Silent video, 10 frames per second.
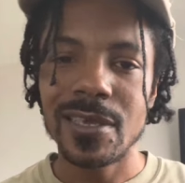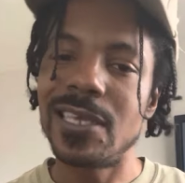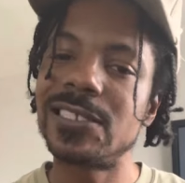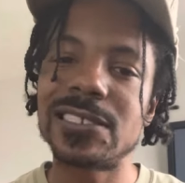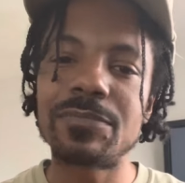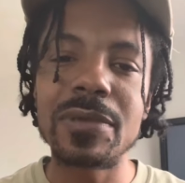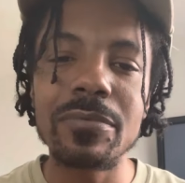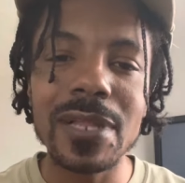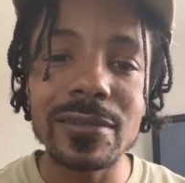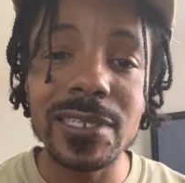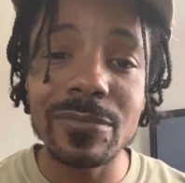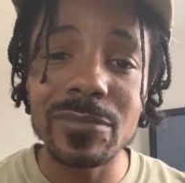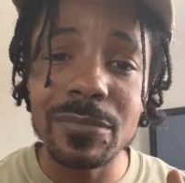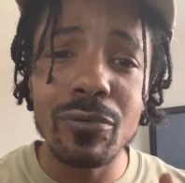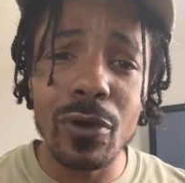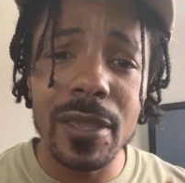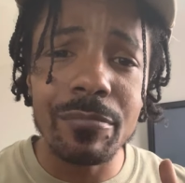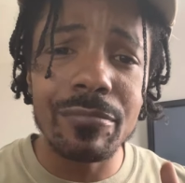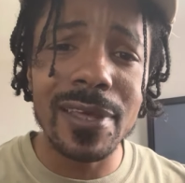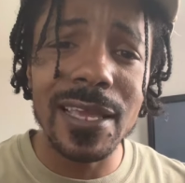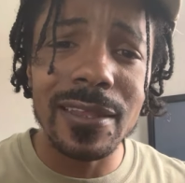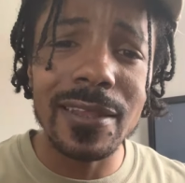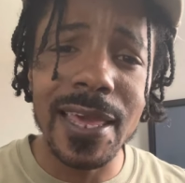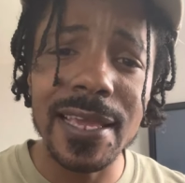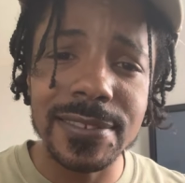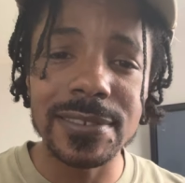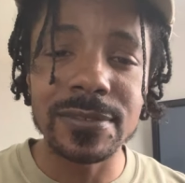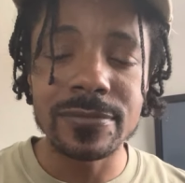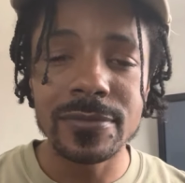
It's just people out there be point blank lazy.